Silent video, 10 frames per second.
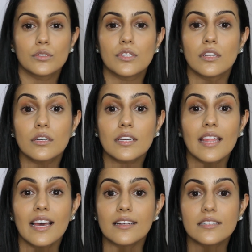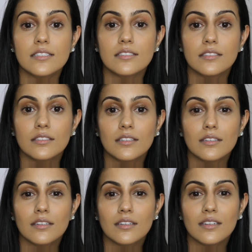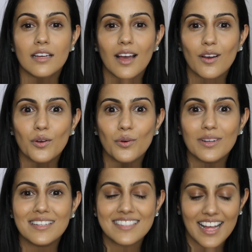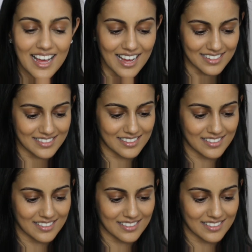Would you look at that? How cool is that?